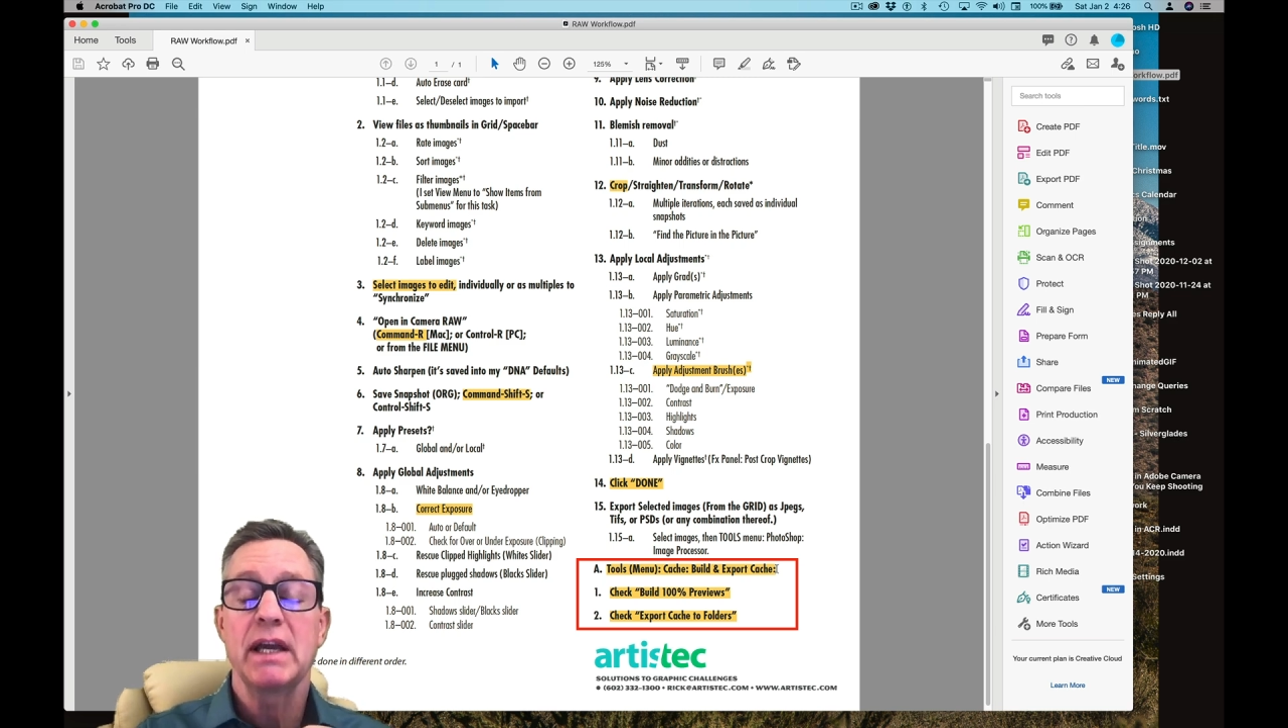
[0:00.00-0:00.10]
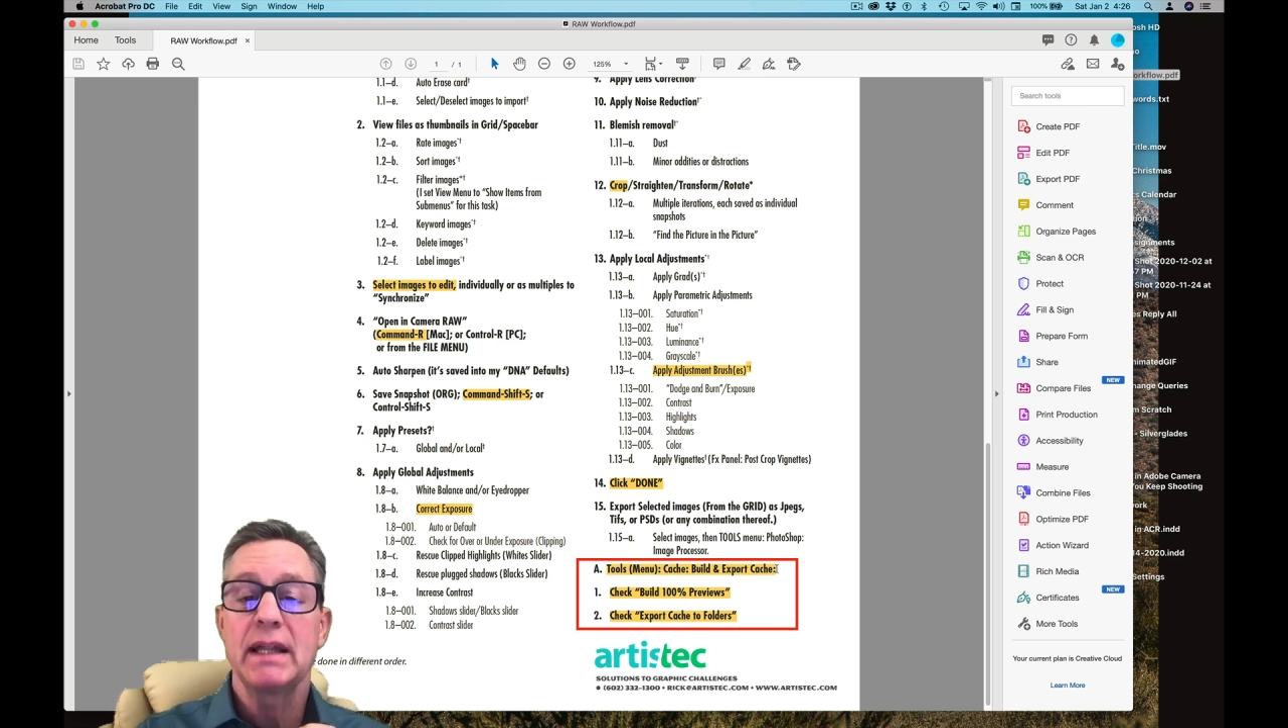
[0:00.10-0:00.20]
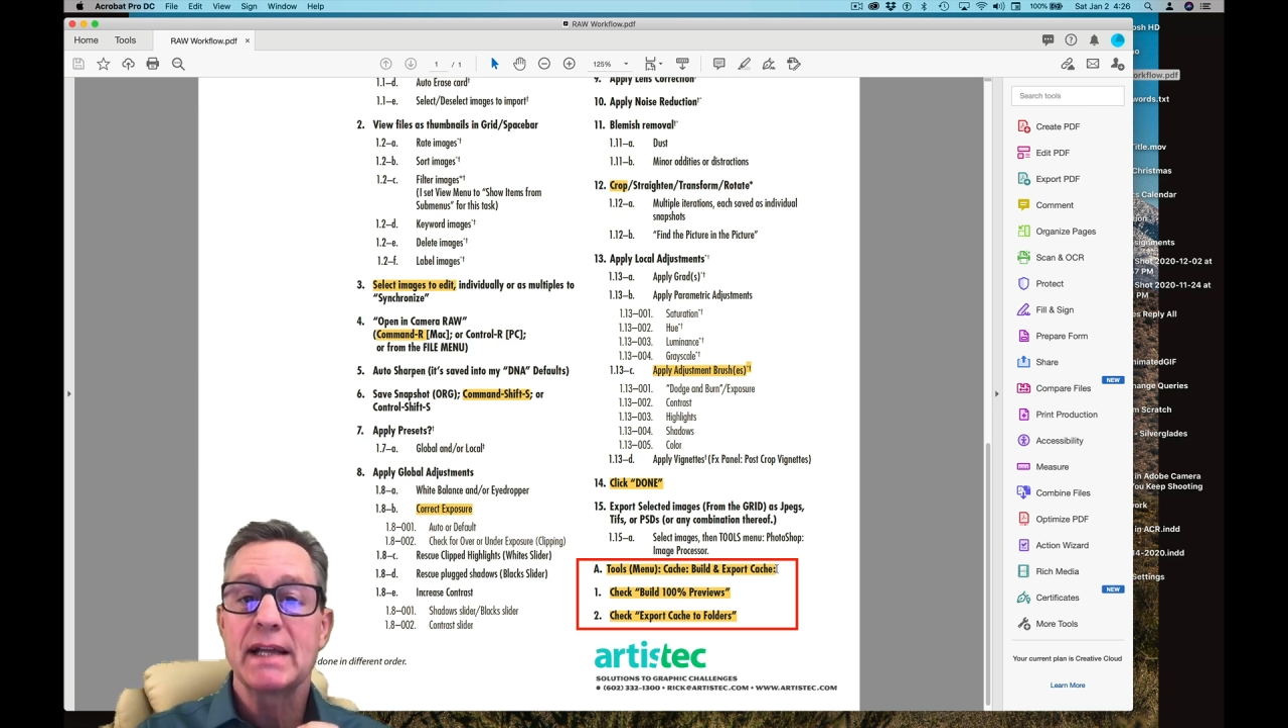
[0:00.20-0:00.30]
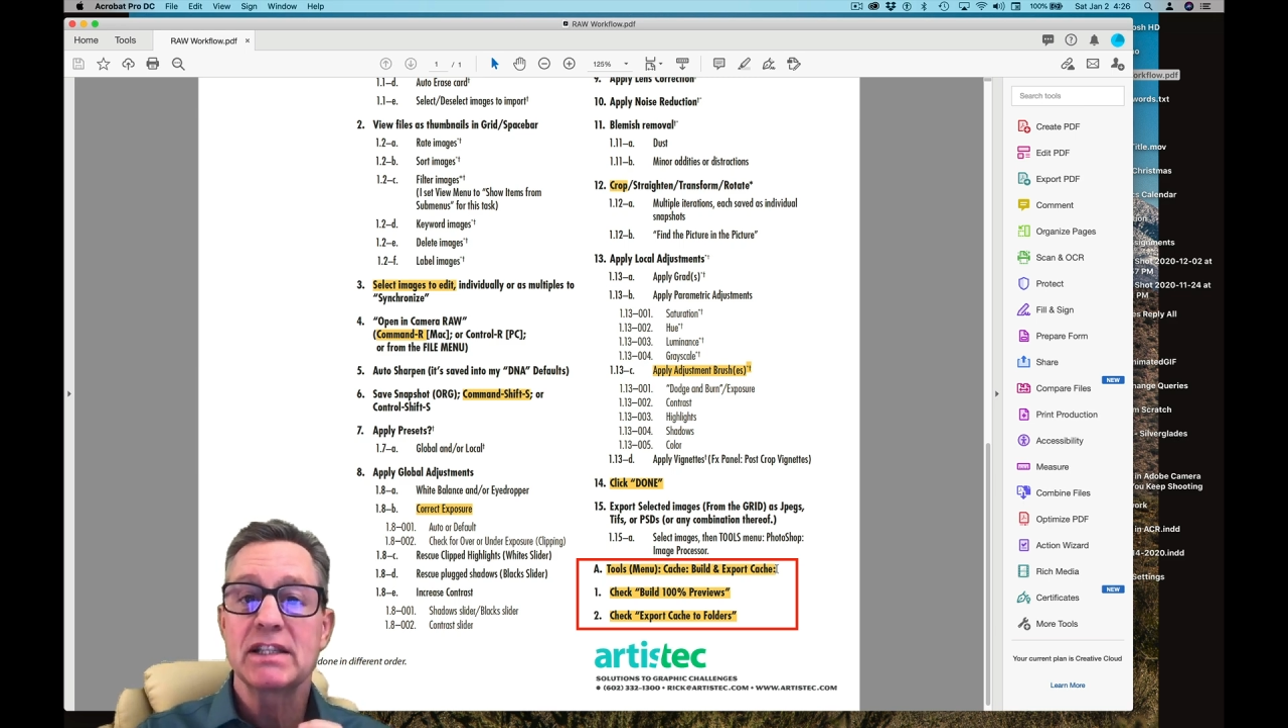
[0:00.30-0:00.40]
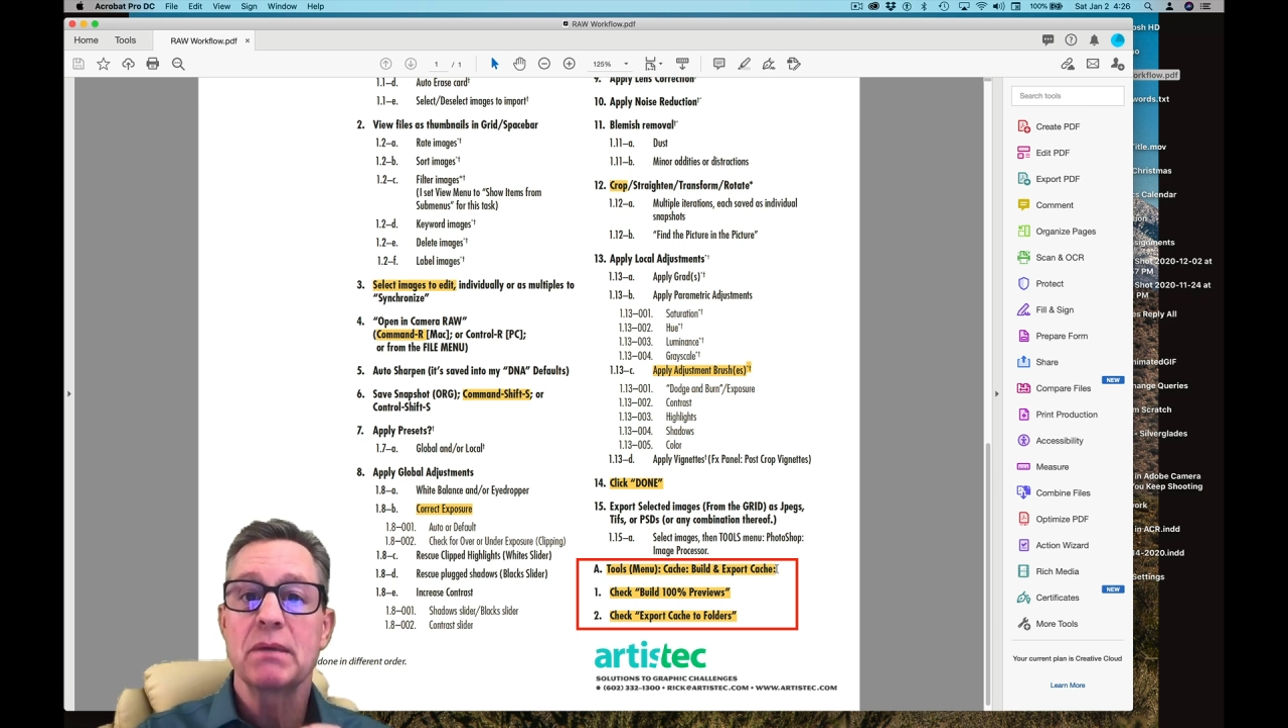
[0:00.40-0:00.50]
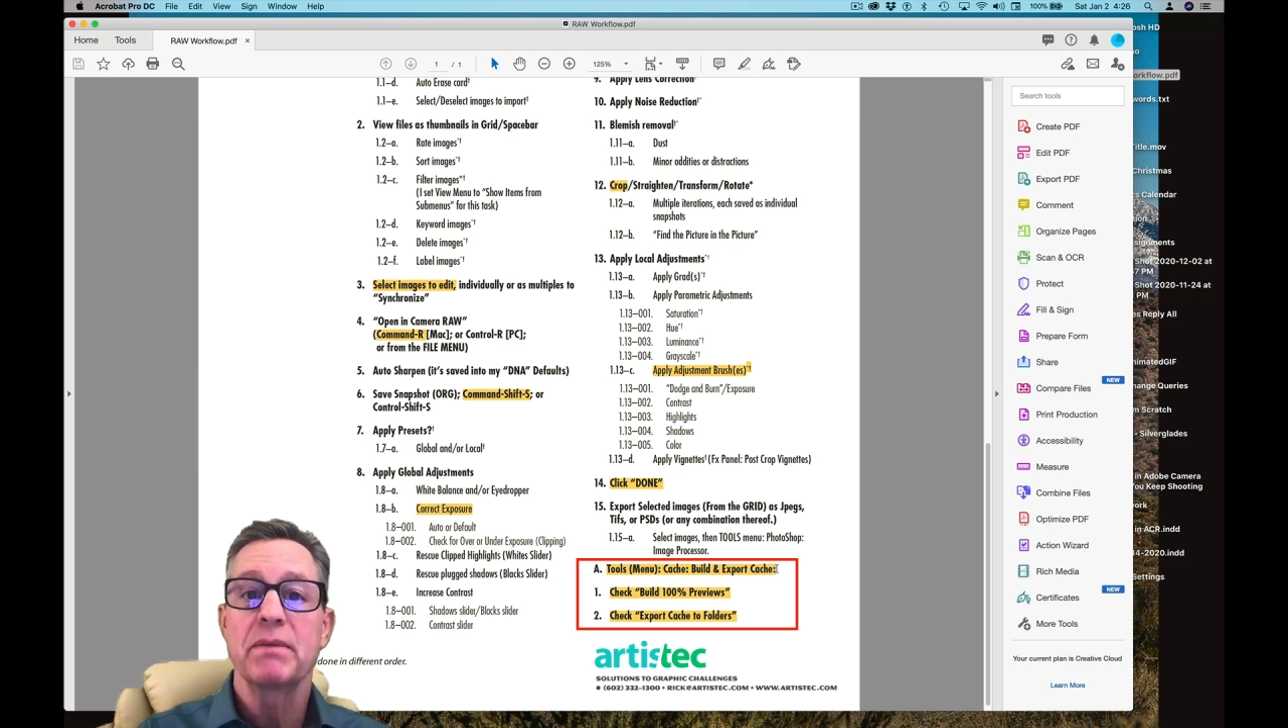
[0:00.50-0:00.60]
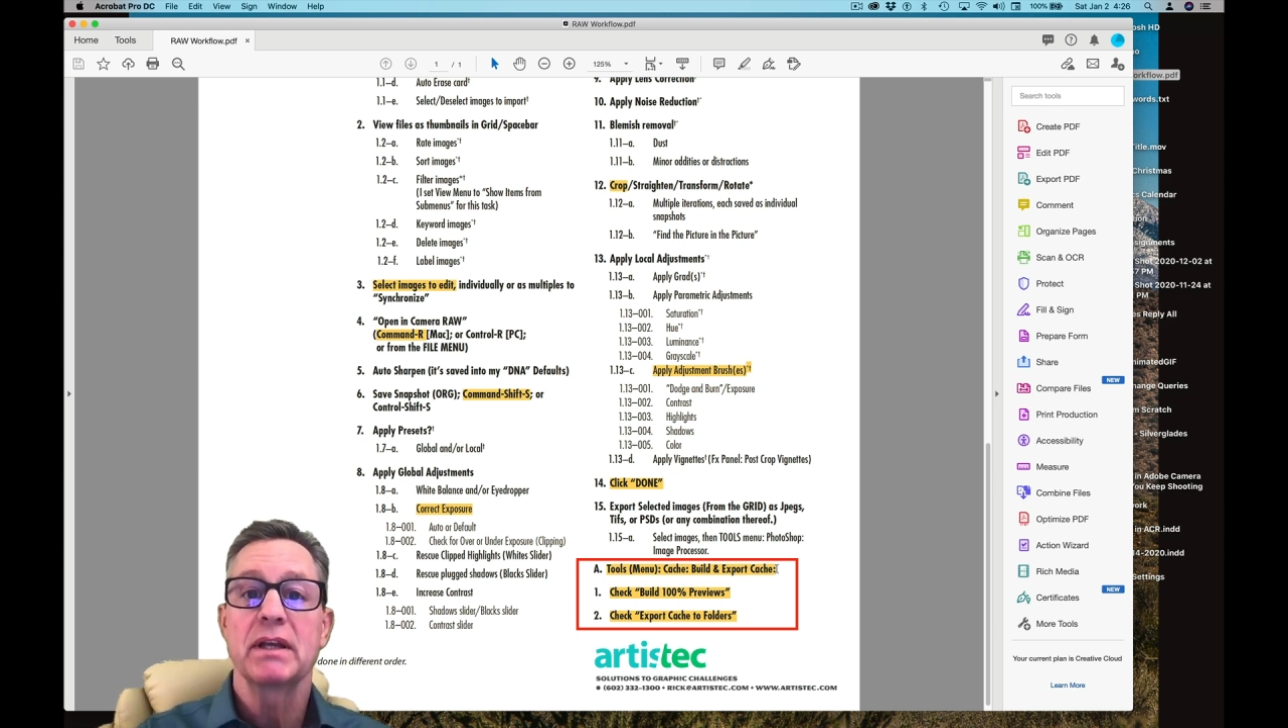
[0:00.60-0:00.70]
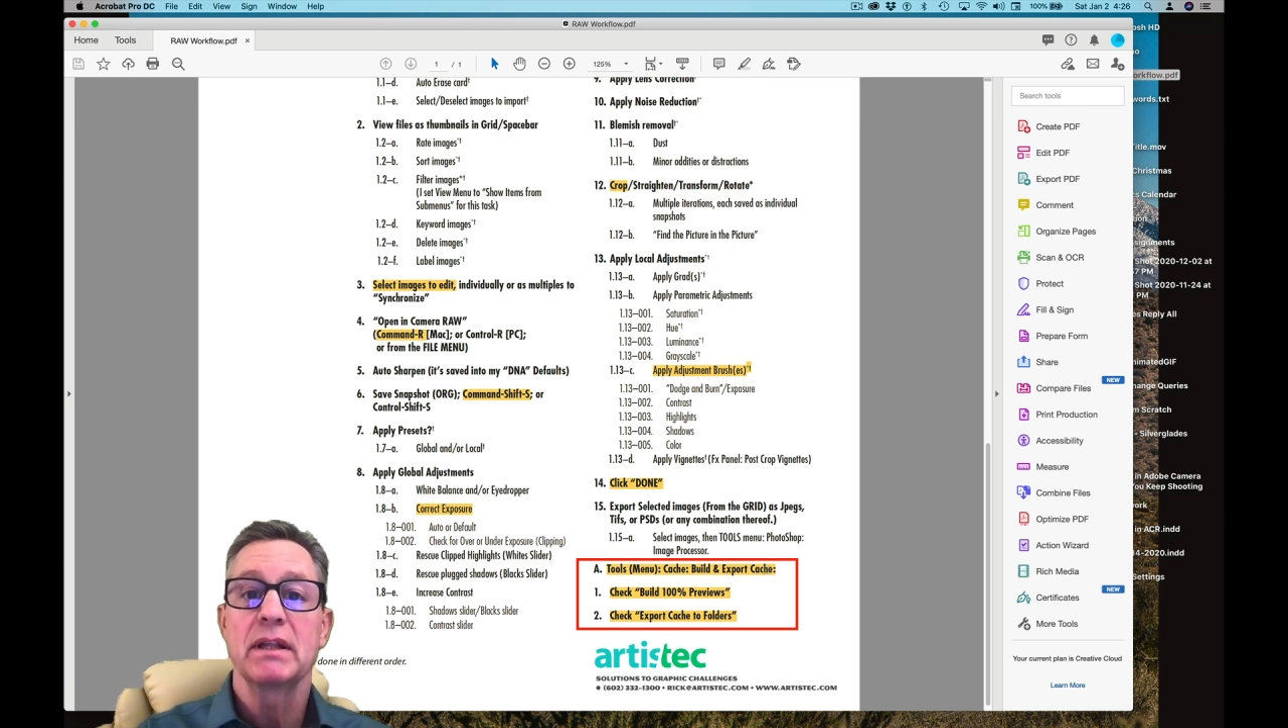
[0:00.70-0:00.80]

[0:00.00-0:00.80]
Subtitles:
and that's something